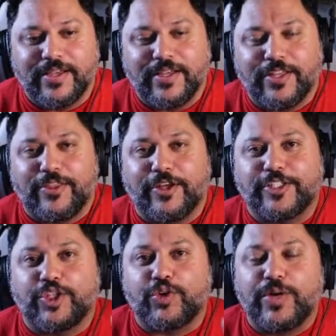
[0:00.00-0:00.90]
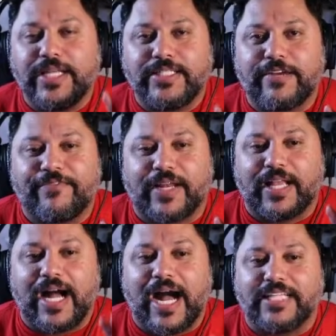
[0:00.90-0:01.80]
There's 3 different
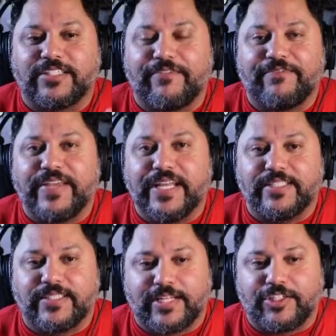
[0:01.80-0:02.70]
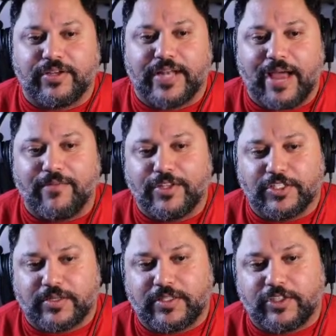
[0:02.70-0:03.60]
kinds of feeds that you can have. Well,
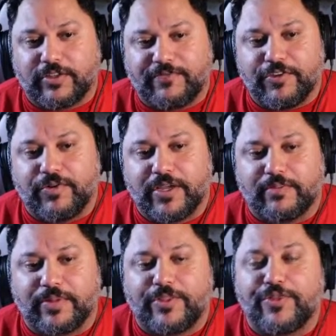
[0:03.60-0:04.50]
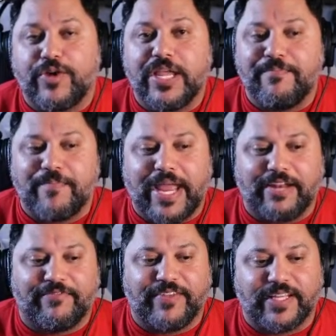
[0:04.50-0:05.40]
there's a few here, but 3 main
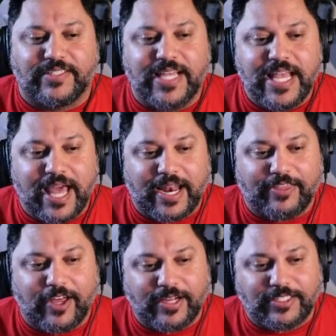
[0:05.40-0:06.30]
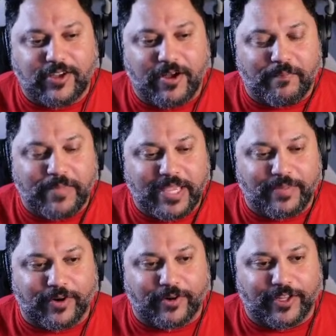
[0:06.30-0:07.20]
feeds. And I thought I saw a meme
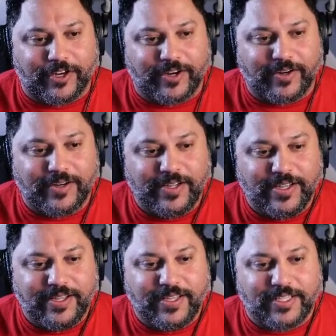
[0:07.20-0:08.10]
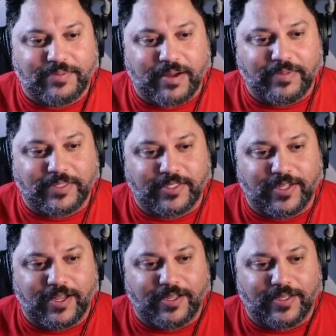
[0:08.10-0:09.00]
earlier. It's probably still on.